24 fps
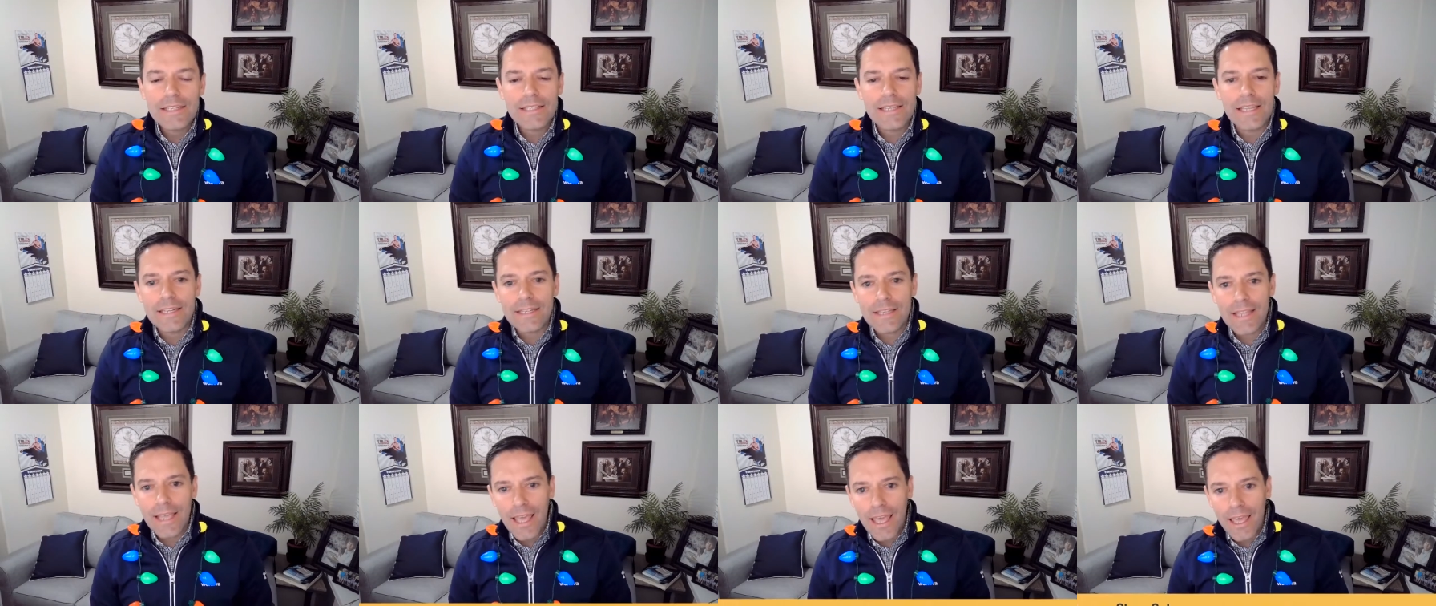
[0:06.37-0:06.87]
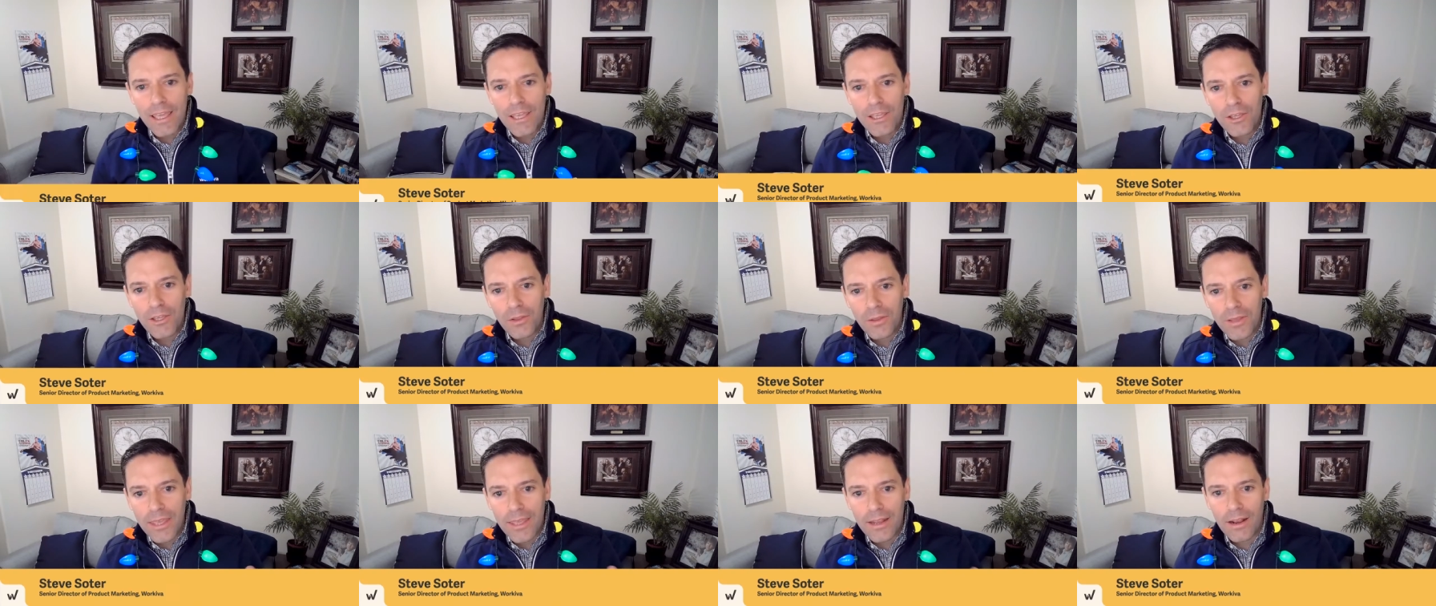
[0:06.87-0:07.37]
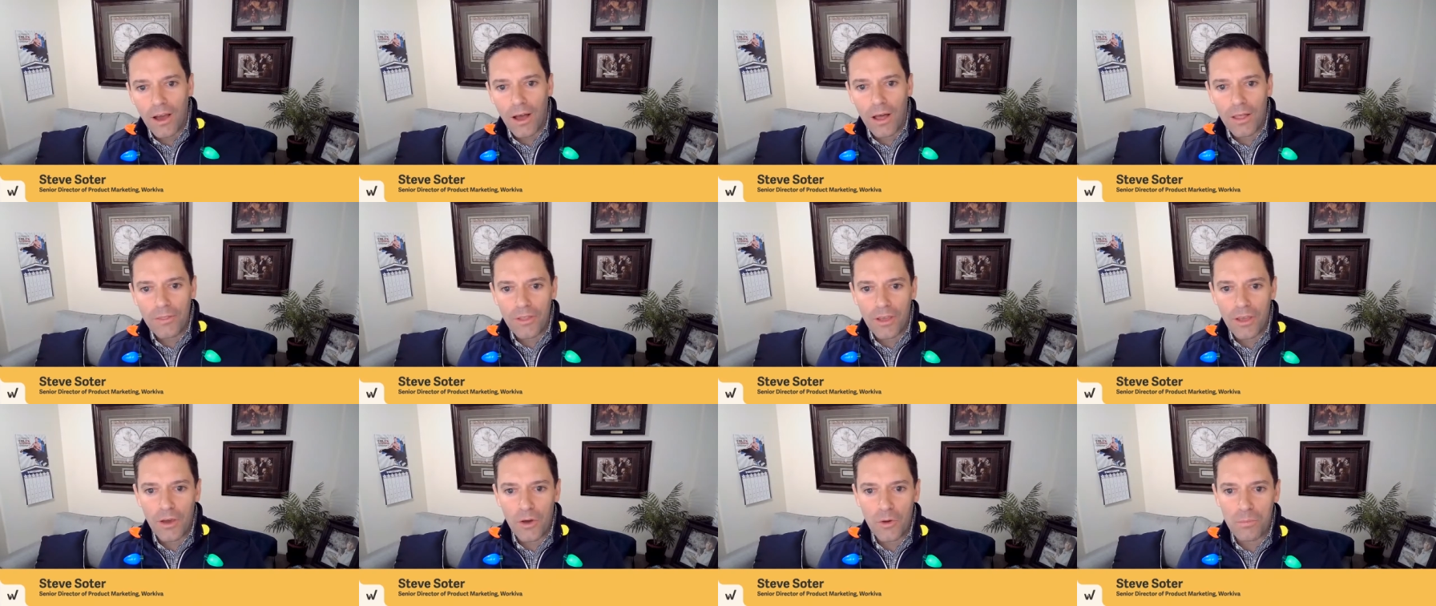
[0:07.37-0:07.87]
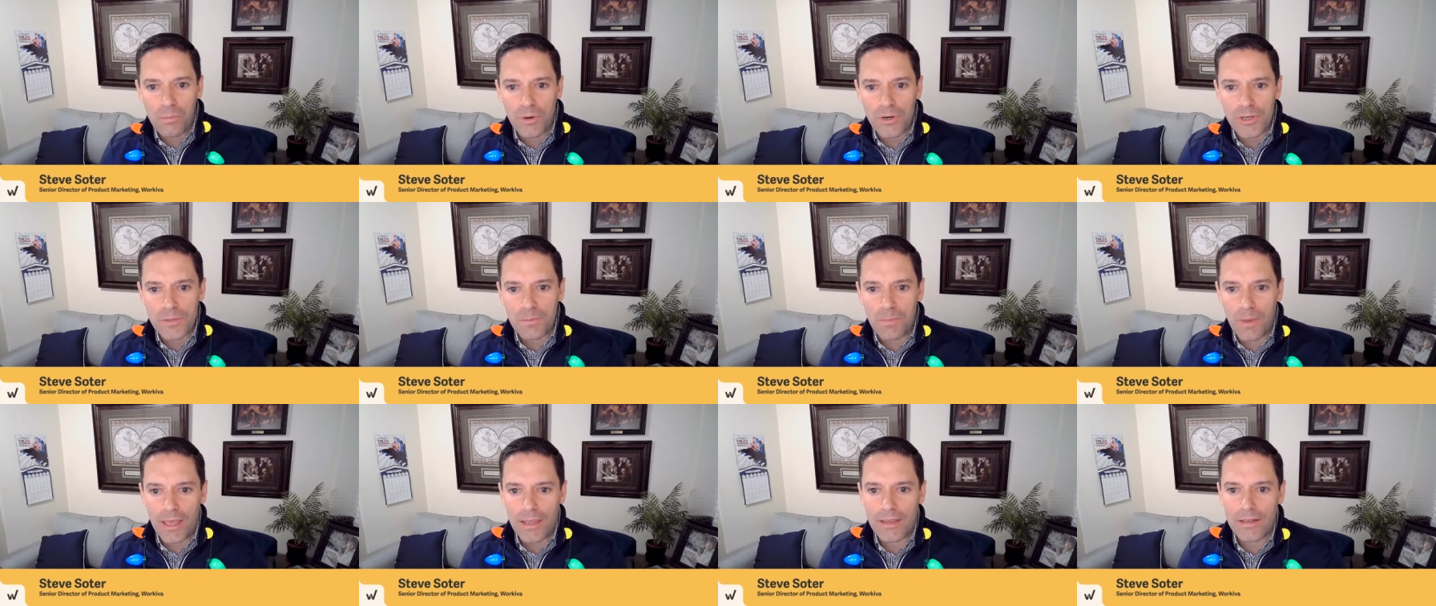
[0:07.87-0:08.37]
Today, you'll get on the go
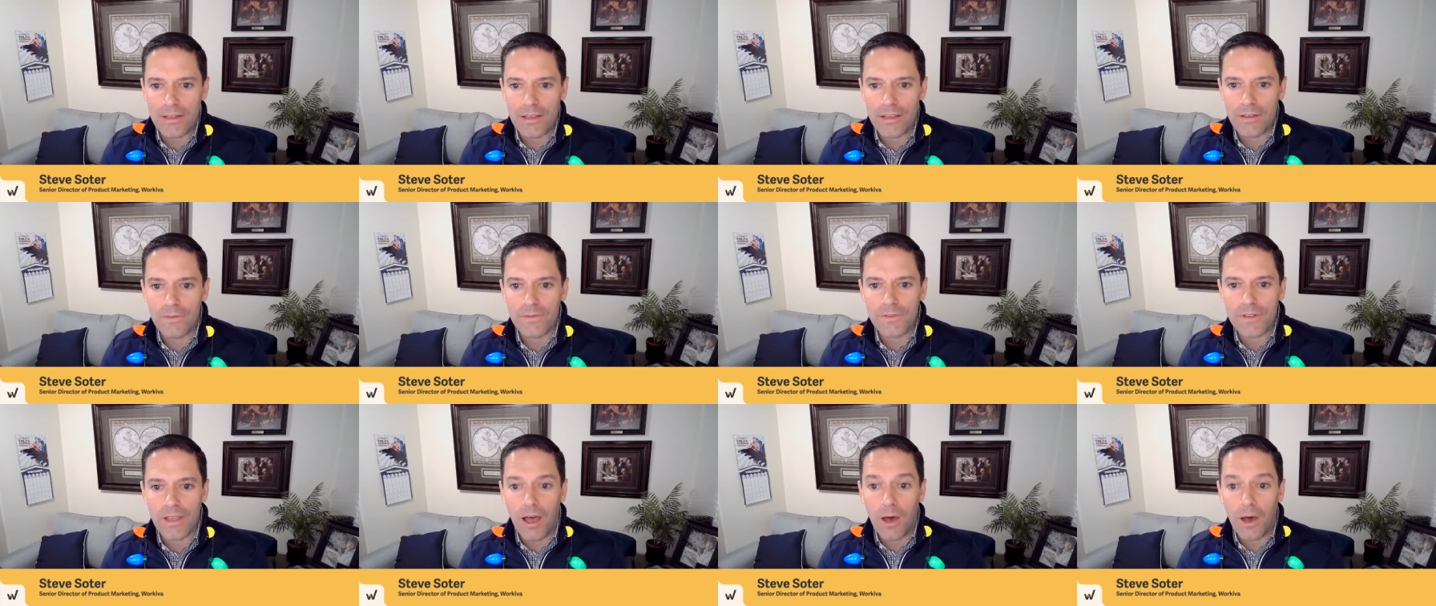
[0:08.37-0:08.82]
perspectives